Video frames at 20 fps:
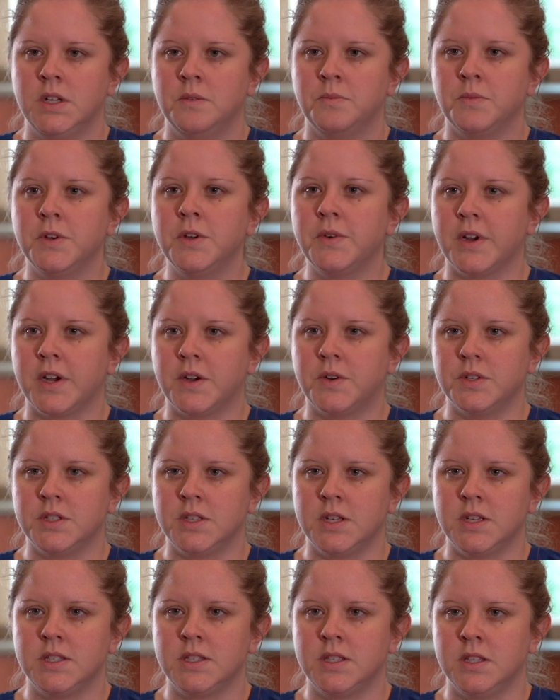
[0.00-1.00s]

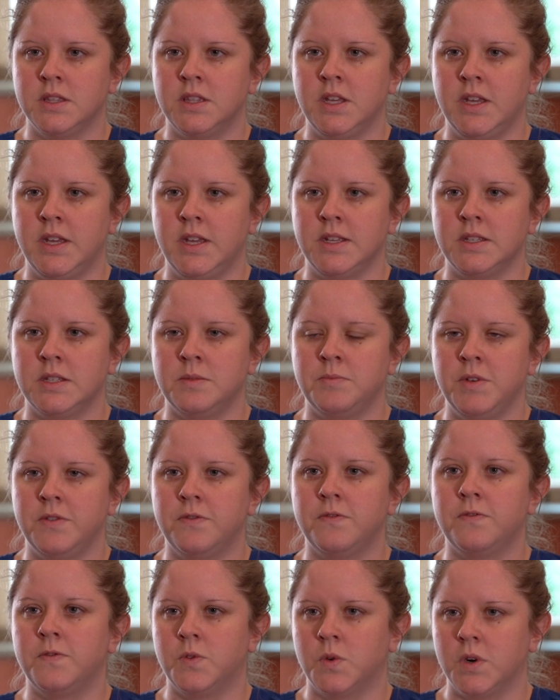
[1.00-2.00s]
prerequisites and things
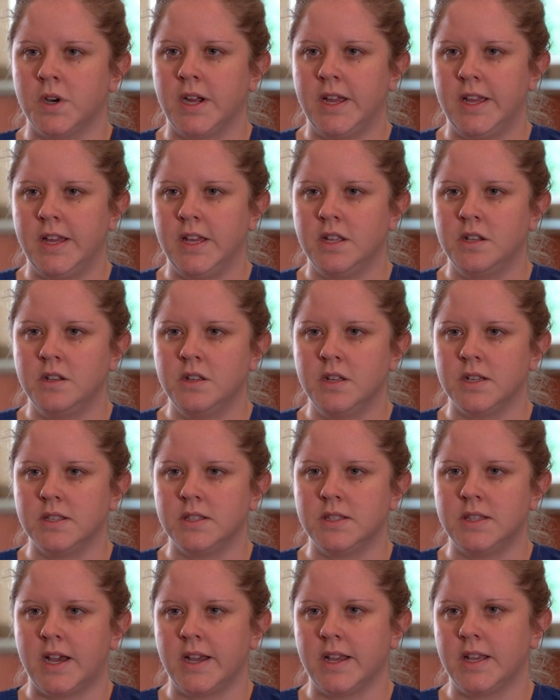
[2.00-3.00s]
beforehand,
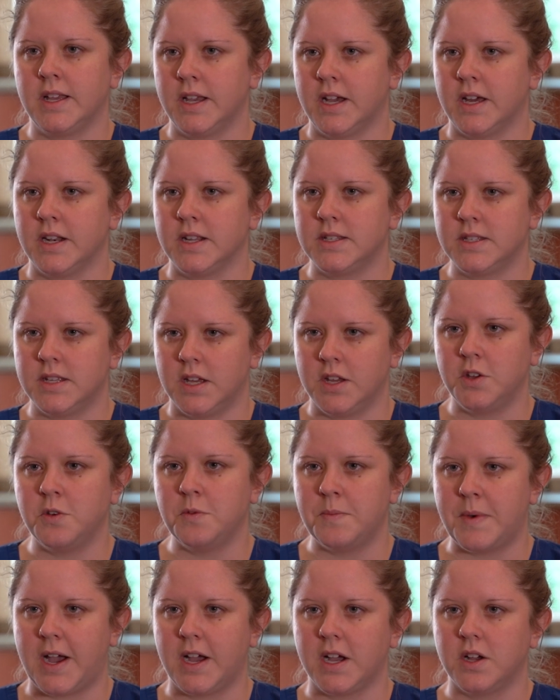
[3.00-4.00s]
because that can kind of set
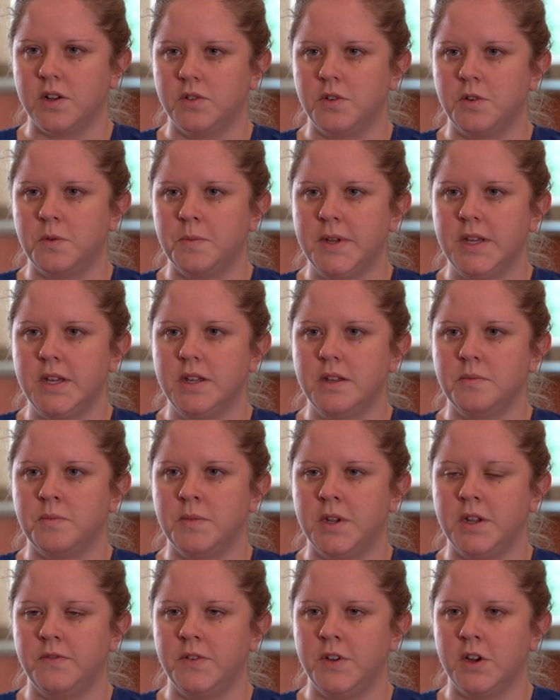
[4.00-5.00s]
you back a little bit.
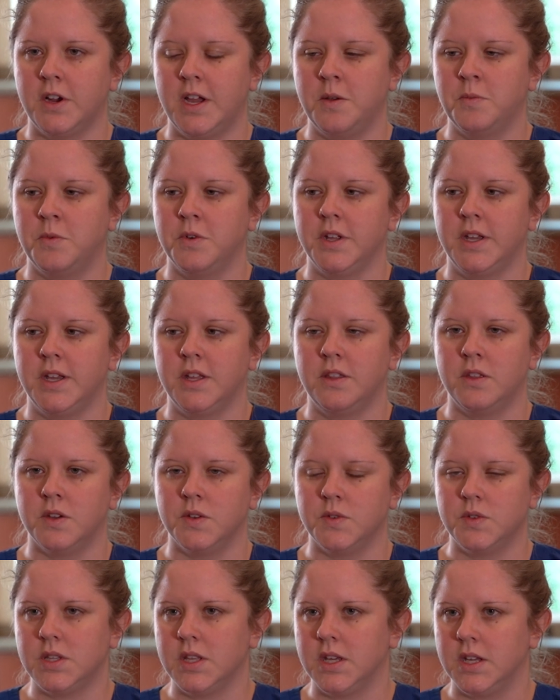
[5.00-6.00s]
But if you're able to get
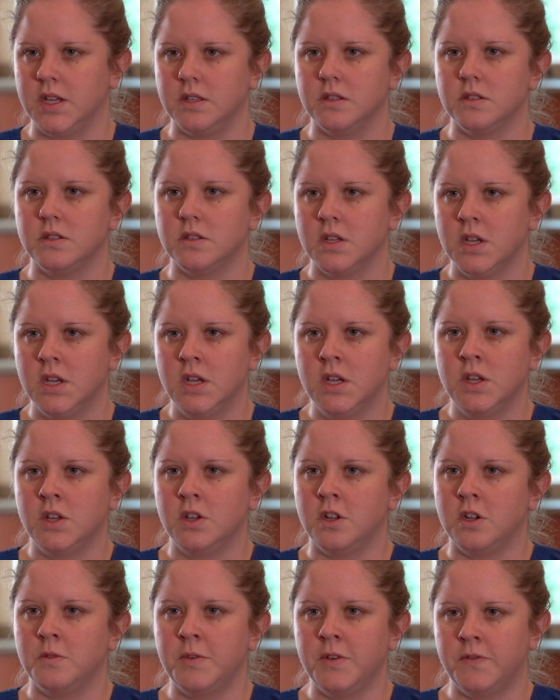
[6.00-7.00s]
those things,
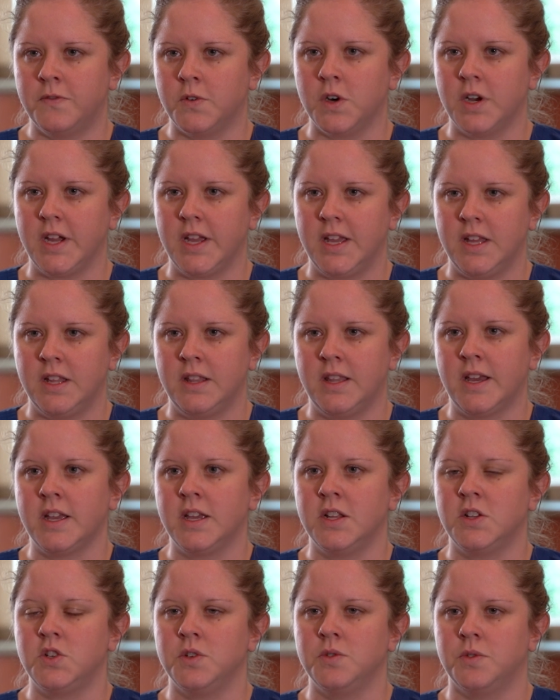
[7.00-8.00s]
beforehand, that
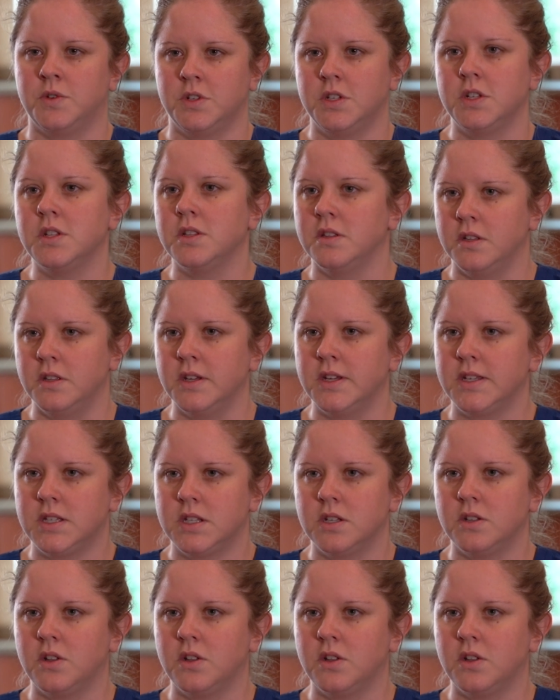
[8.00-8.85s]
gets you onto the list a